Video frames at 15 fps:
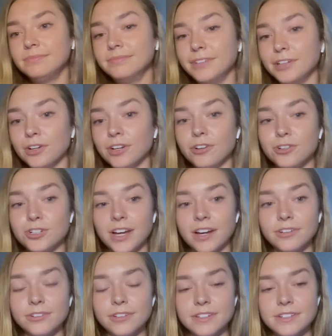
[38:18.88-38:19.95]
your inner
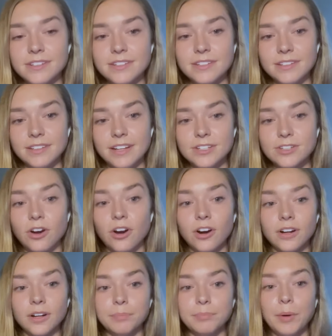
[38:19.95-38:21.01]
child is, is
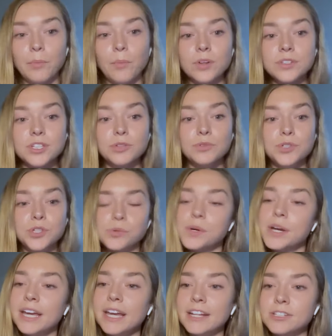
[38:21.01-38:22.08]
hard, but once you do
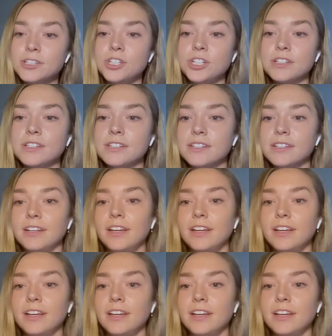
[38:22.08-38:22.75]
it, it's just,